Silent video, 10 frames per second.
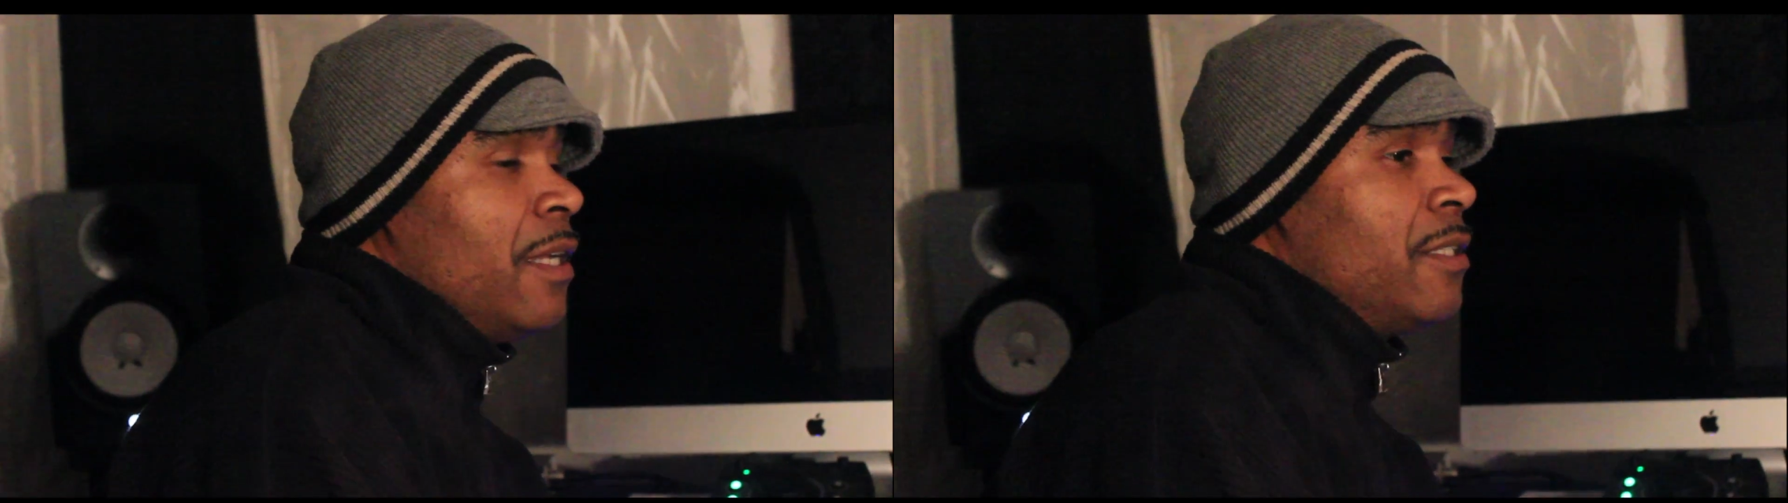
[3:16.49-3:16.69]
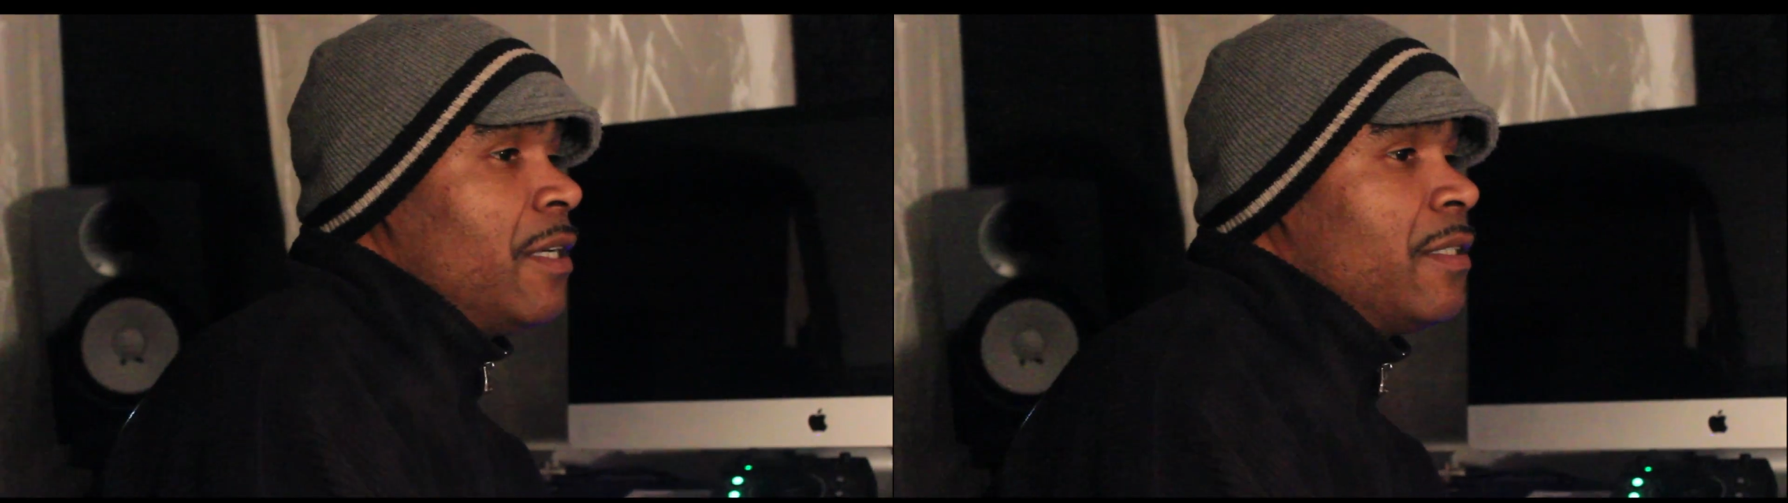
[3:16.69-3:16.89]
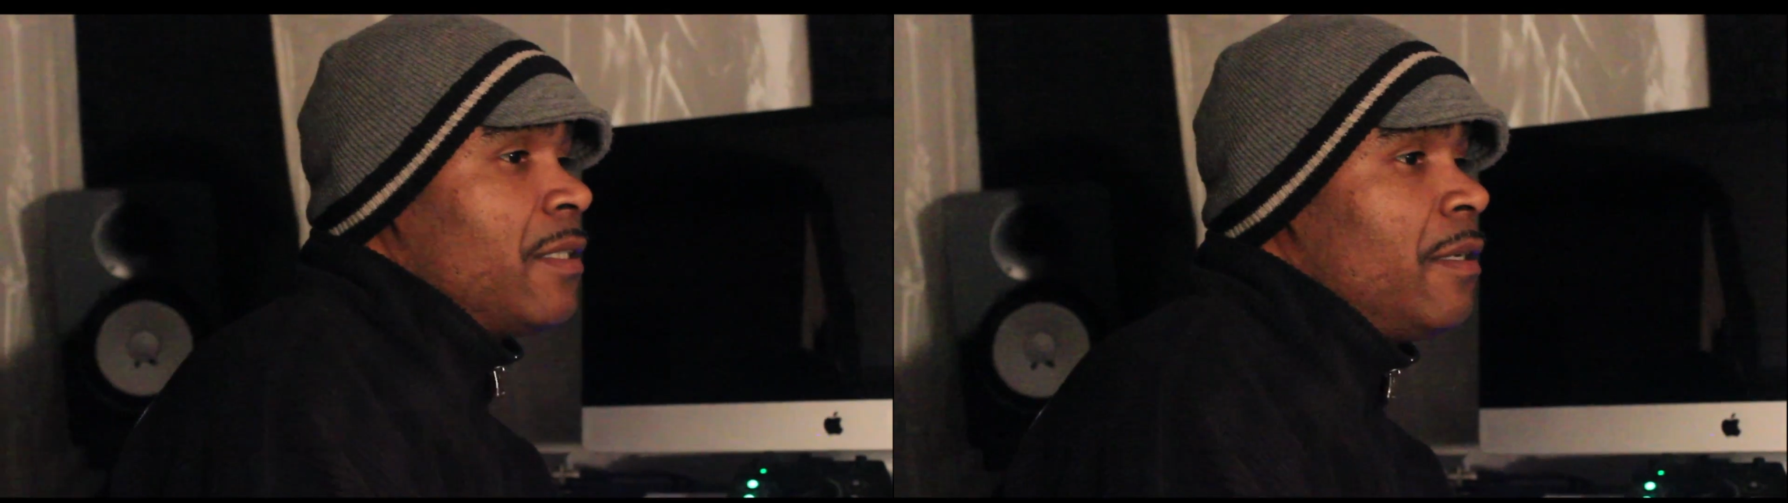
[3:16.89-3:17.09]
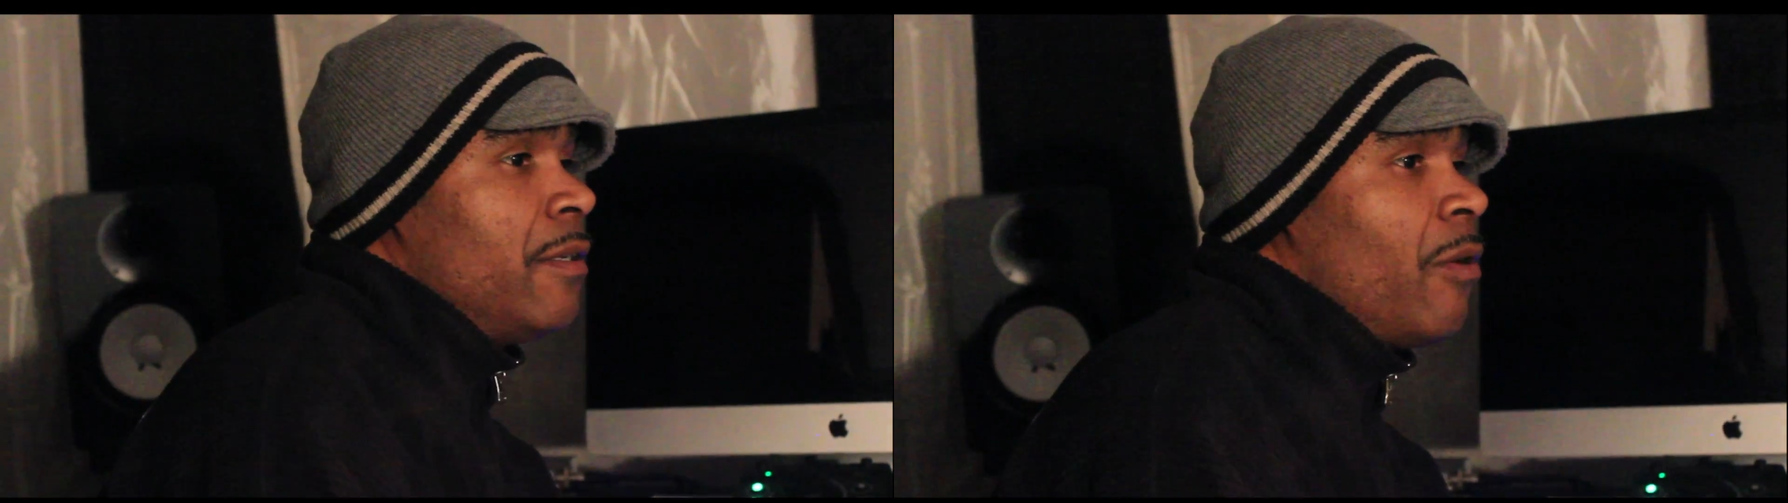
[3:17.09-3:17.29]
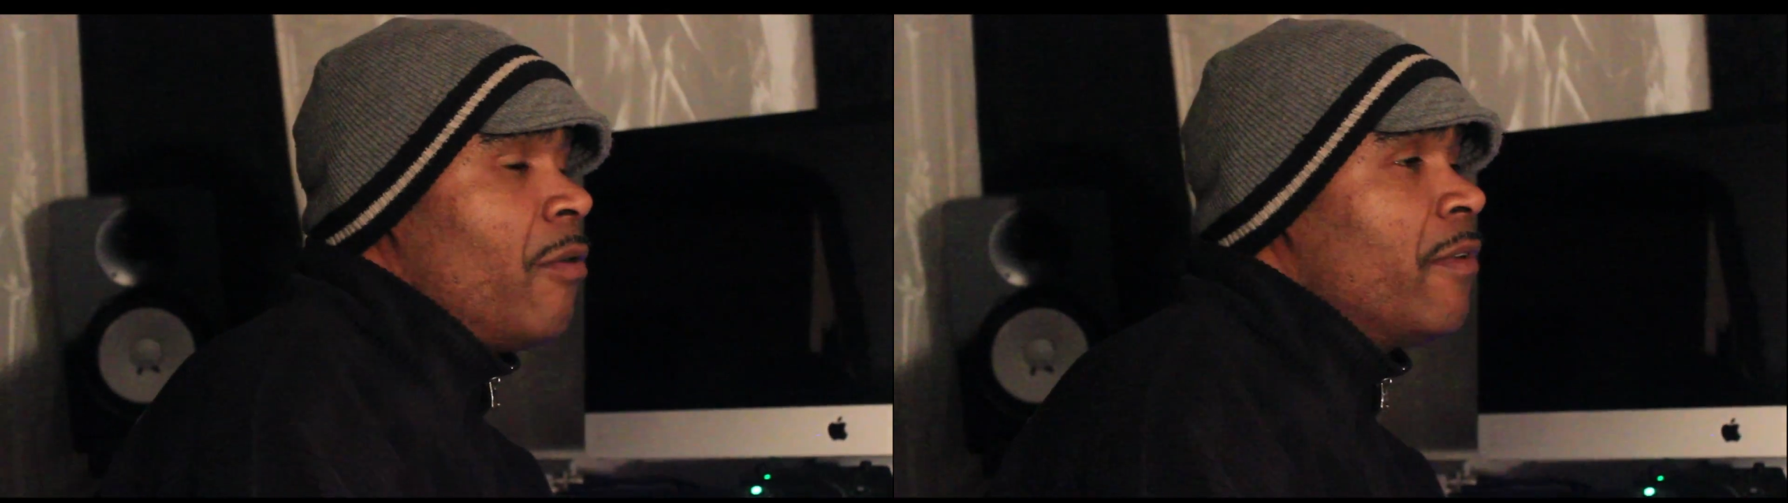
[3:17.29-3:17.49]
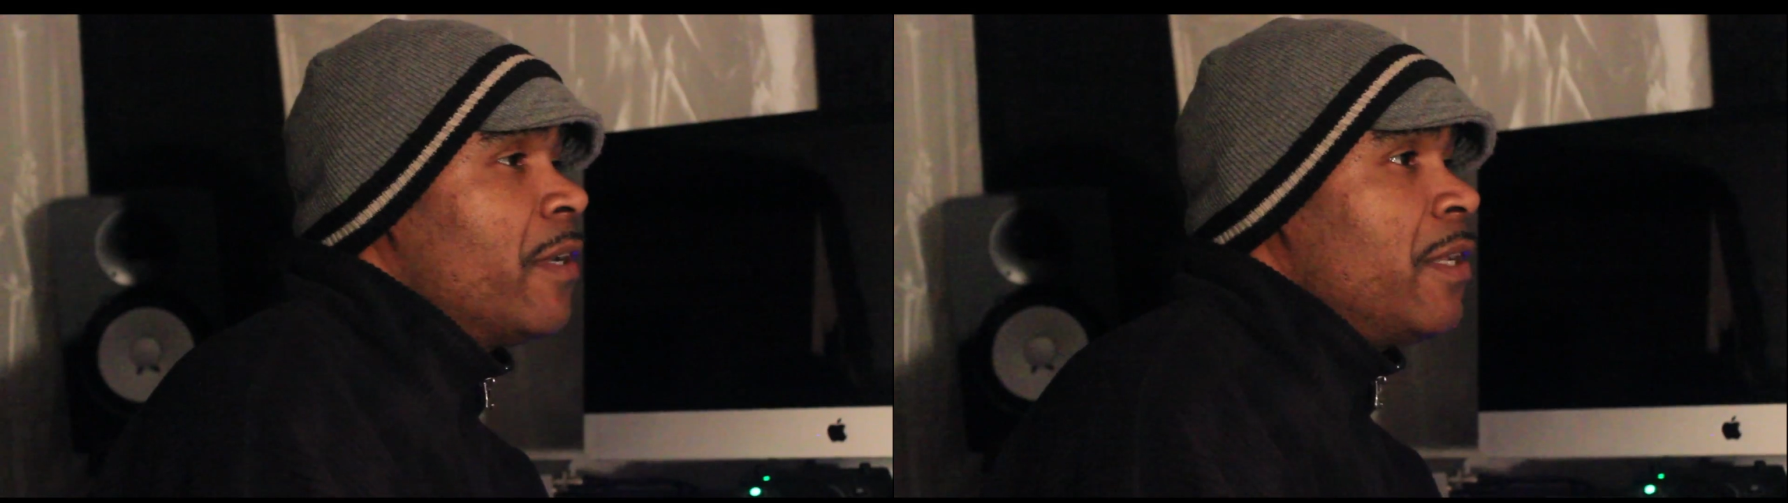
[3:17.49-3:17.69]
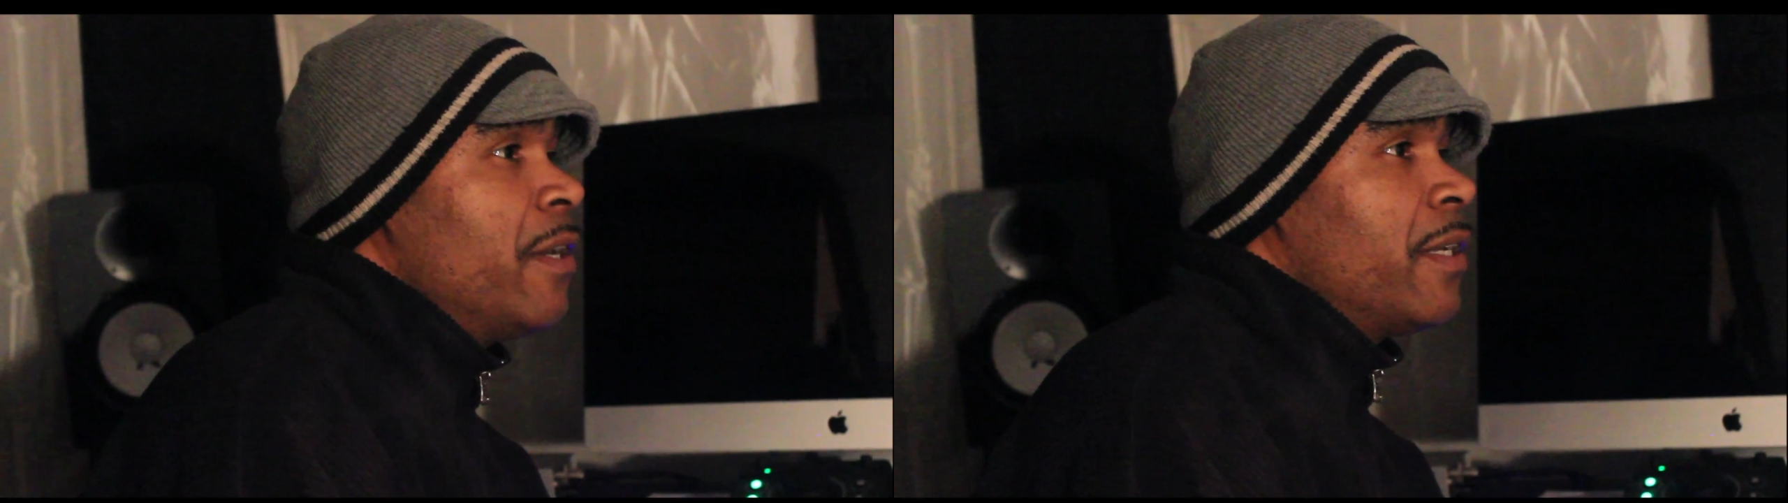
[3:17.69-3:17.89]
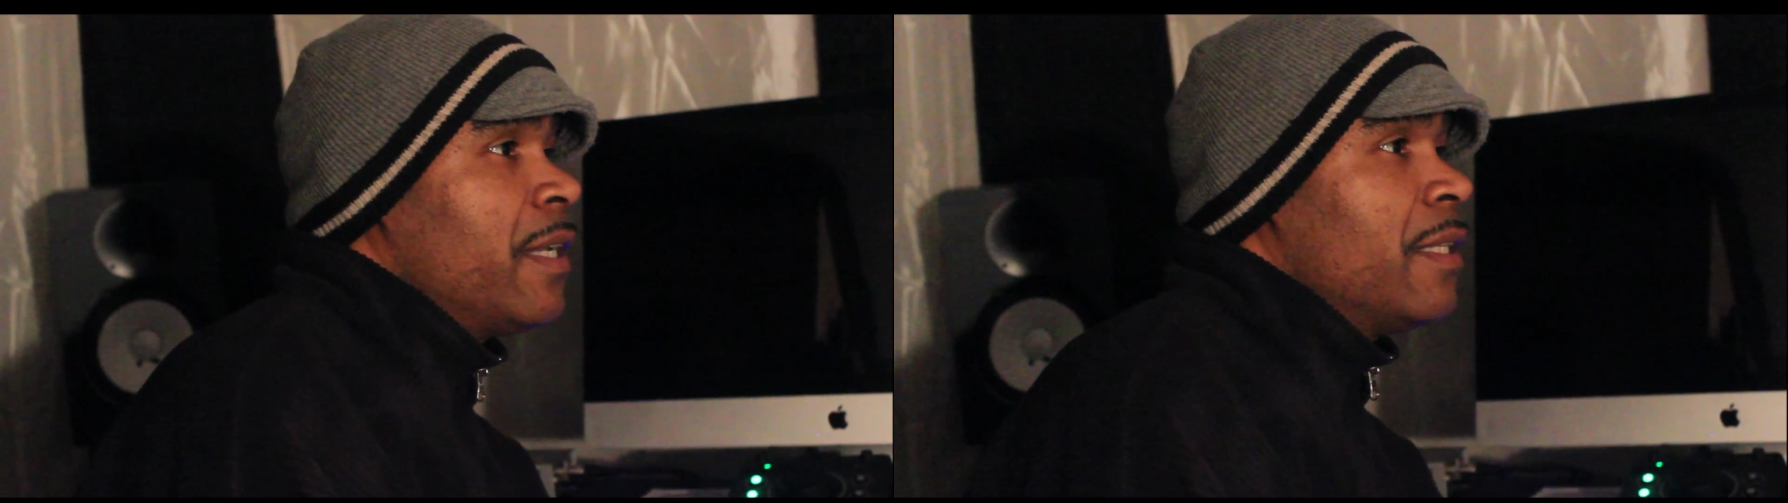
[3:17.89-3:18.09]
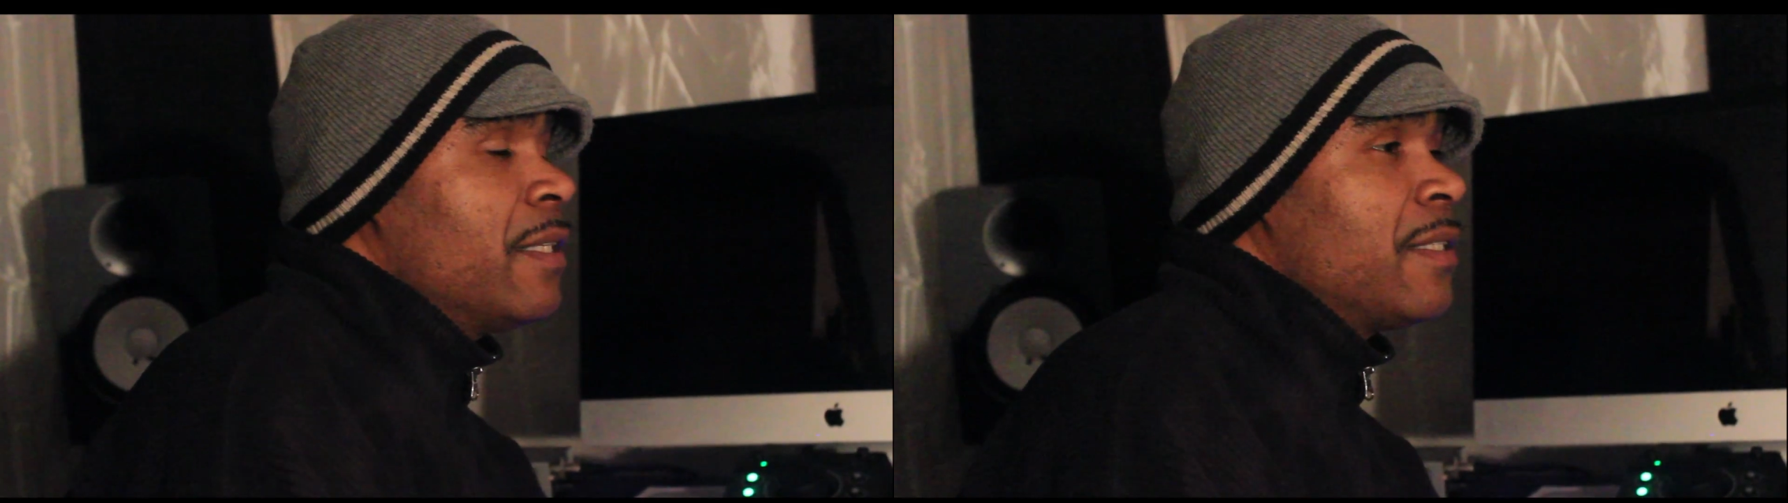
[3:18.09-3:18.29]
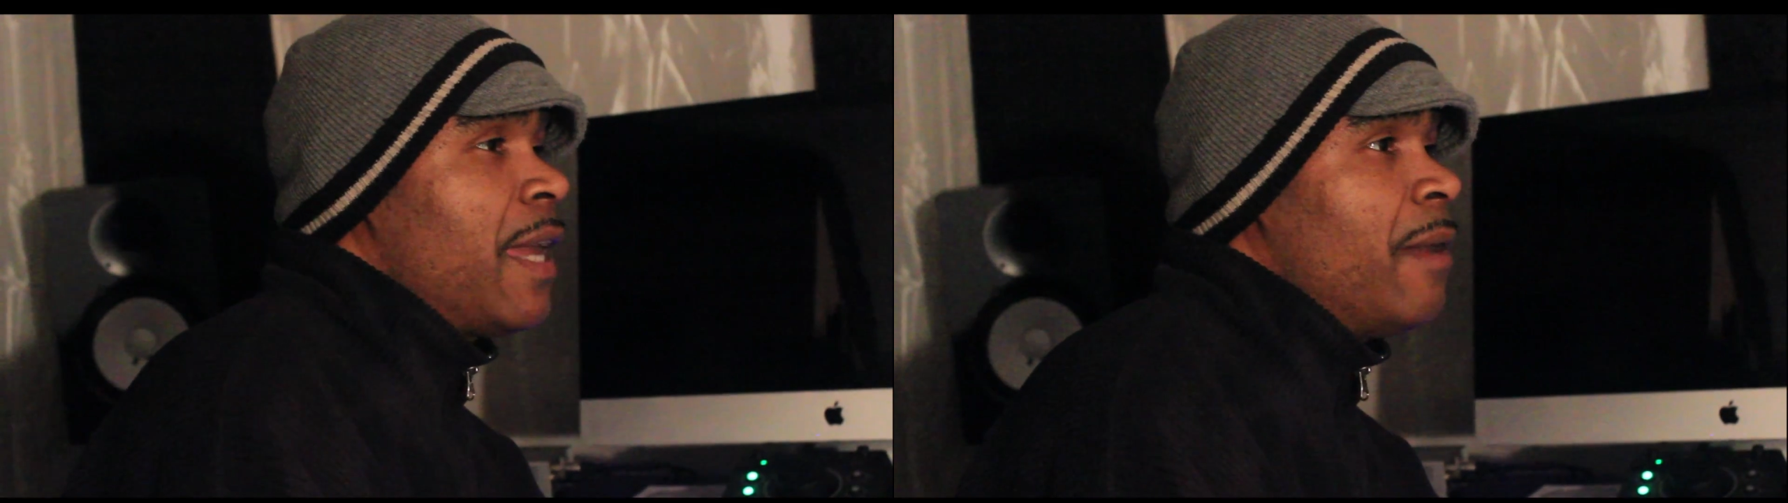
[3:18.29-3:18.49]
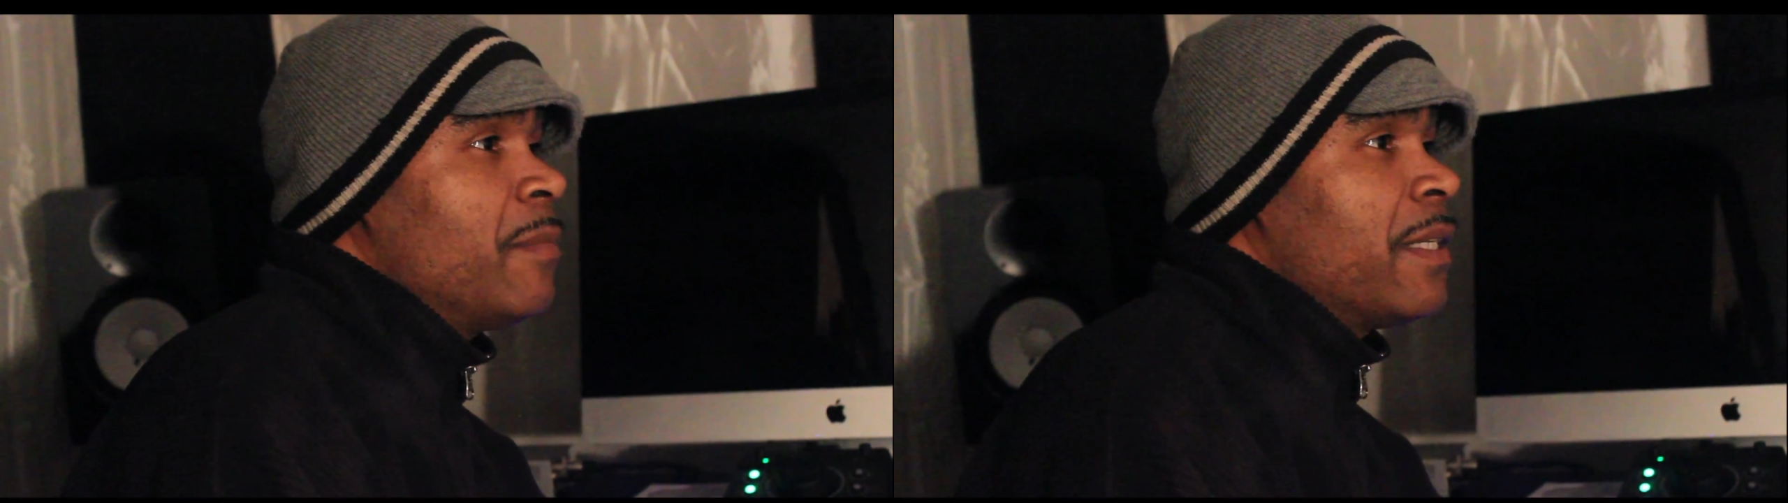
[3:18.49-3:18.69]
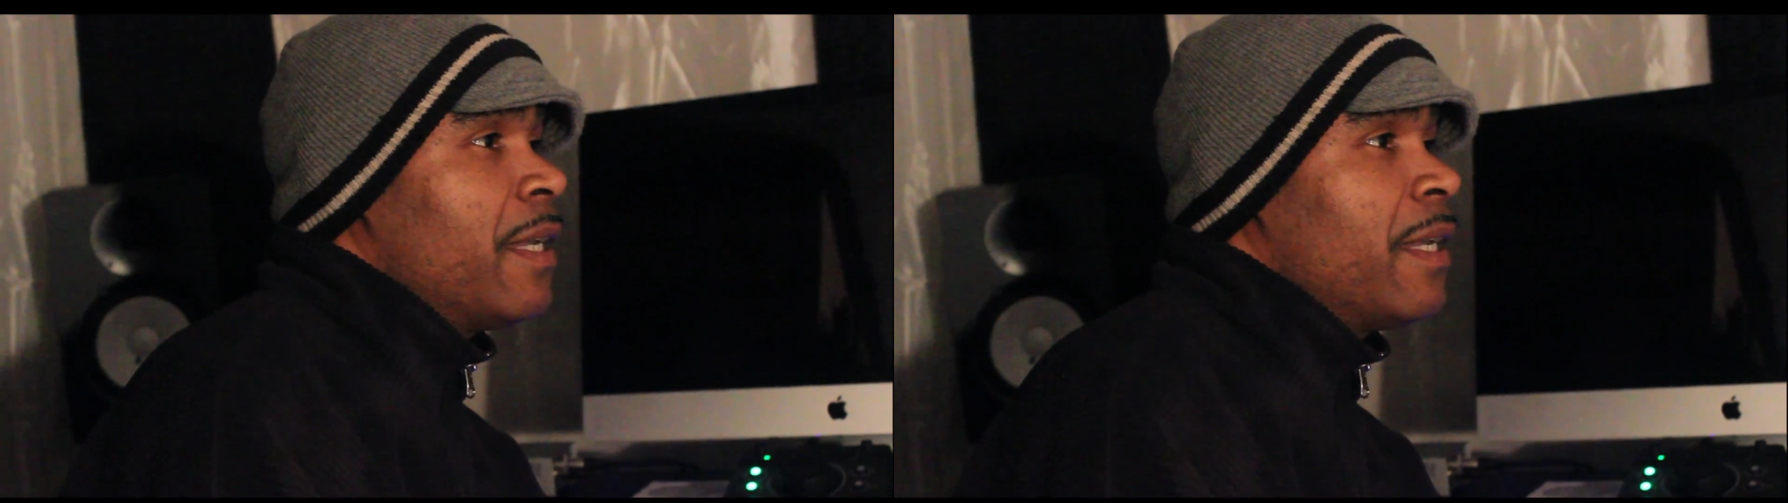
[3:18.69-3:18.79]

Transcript: it took us a little over a year to get this album